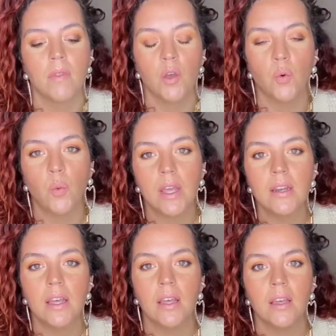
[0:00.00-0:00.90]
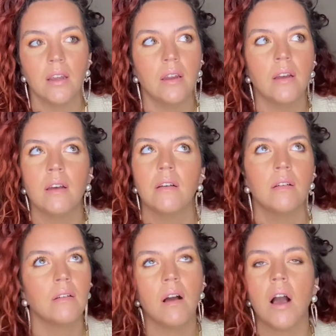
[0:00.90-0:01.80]
we did,
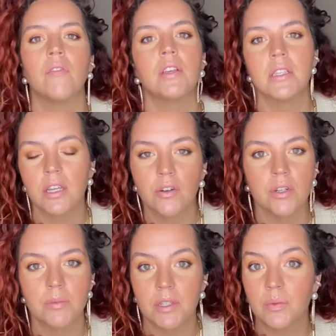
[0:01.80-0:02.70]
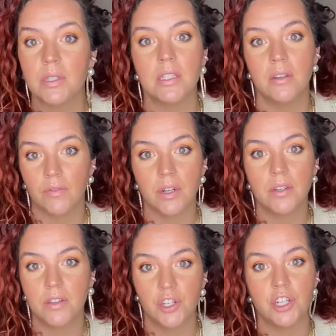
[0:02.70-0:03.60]
obviously Christmas was different
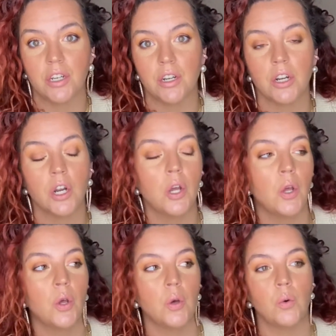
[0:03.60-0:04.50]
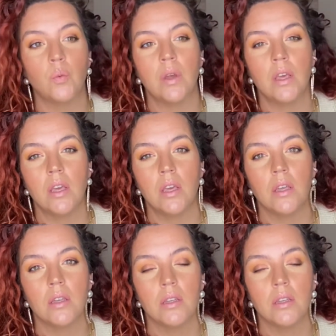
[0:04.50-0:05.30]
this year. We